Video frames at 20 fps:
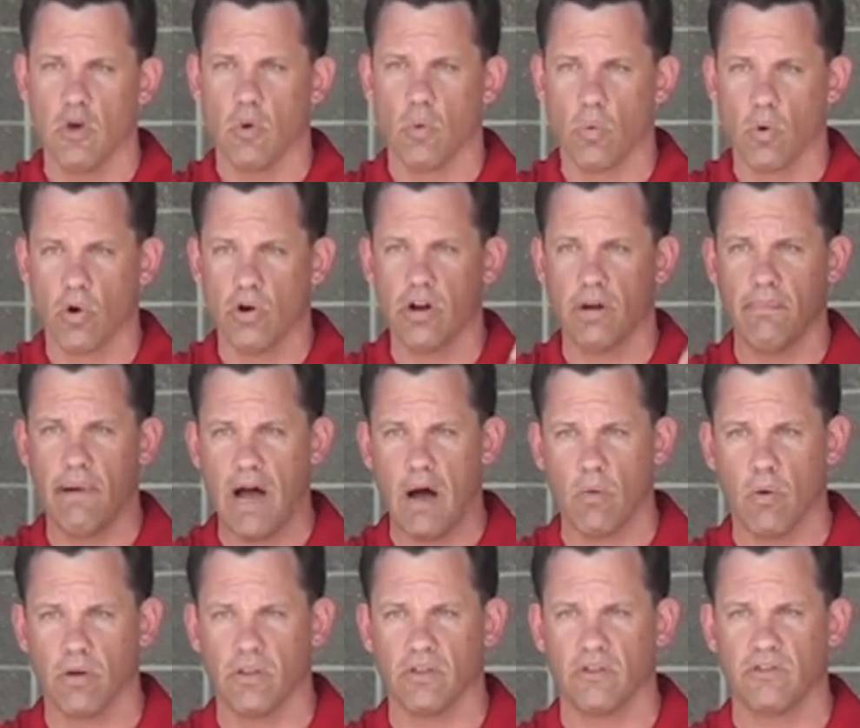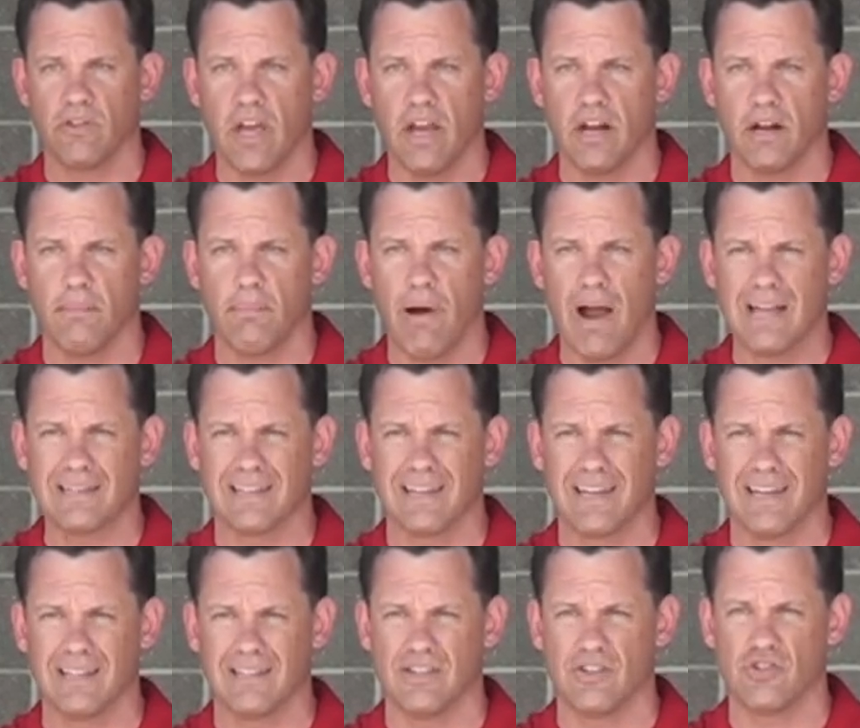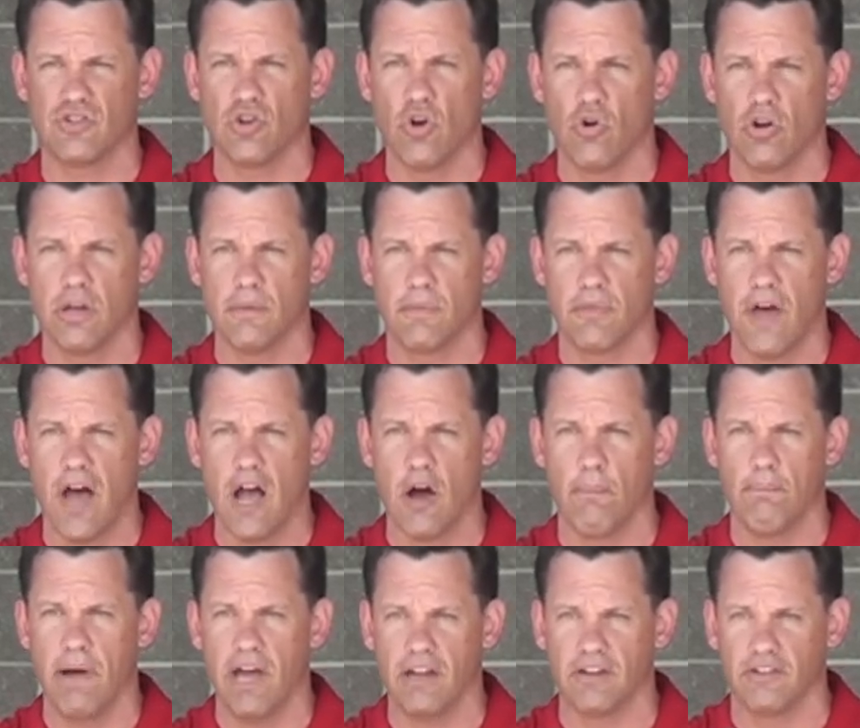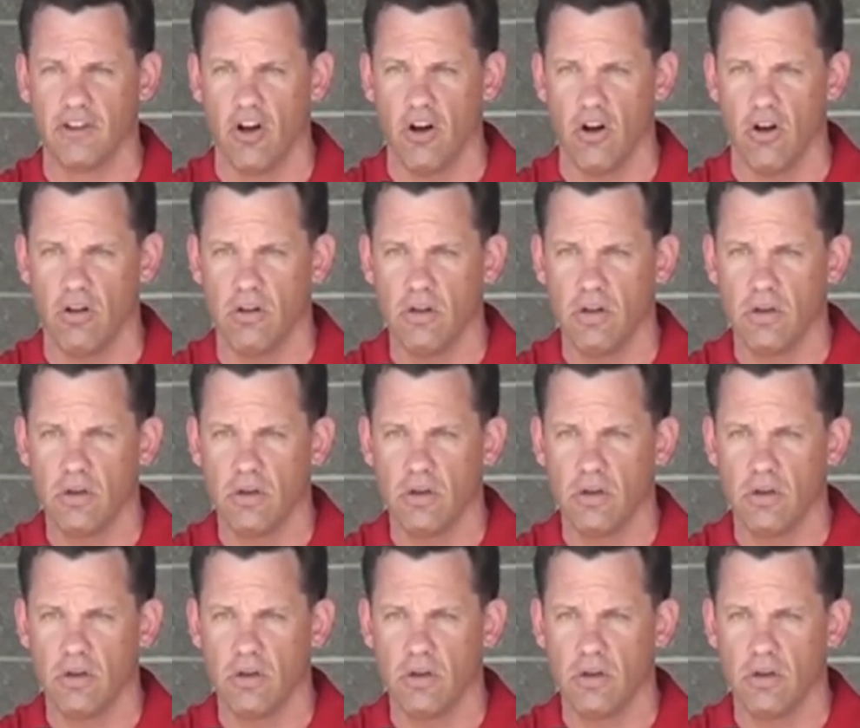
worrying about where the state of Nebraska gets its sodium thiopental,